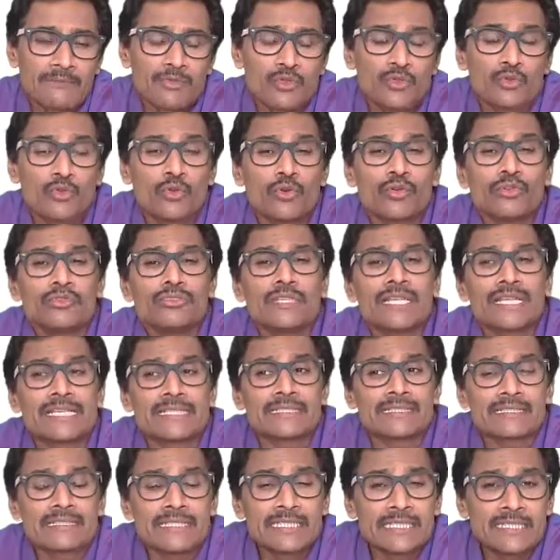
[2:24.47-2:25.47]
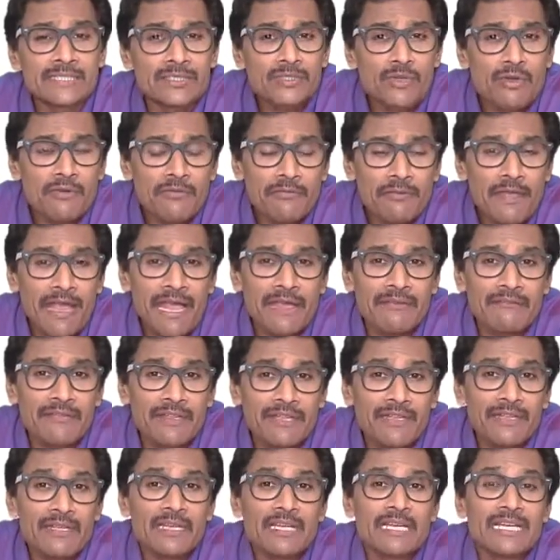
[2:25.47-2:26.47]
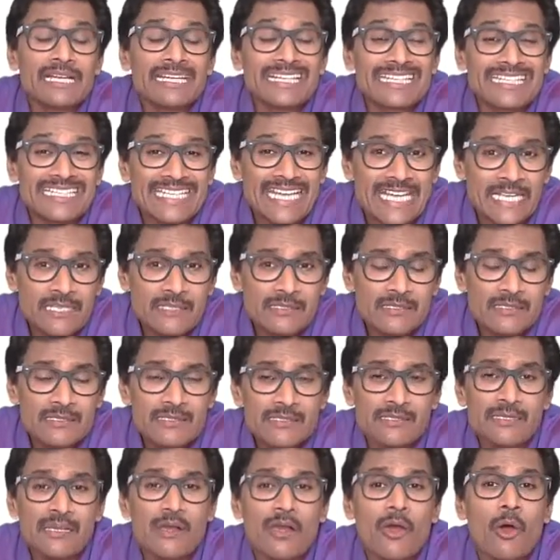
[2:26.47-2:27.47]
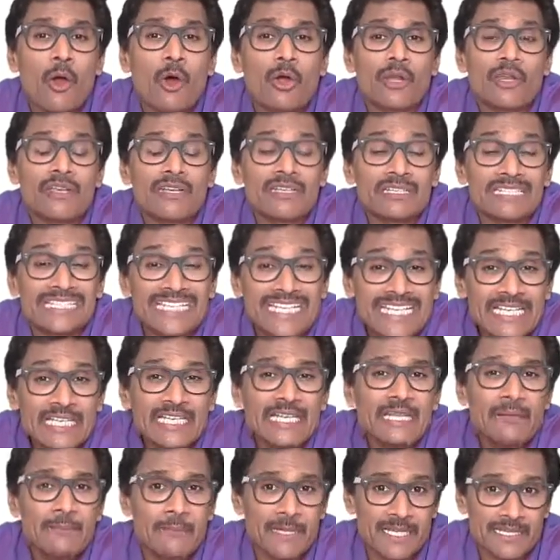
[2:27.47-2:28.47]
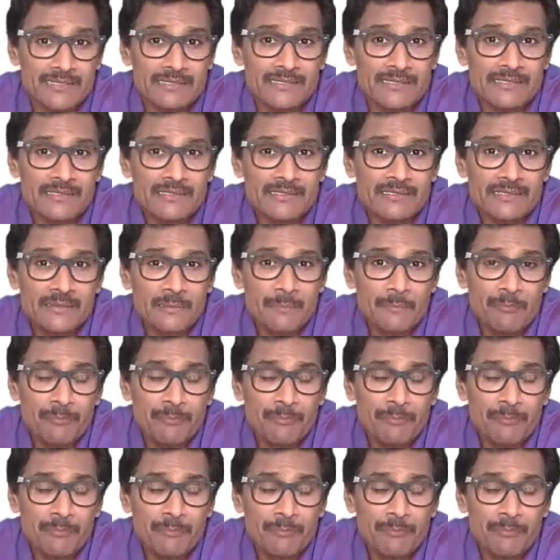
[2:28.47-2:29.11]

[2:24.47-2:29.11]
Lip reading: You go to the extent of having tests on a daily basis.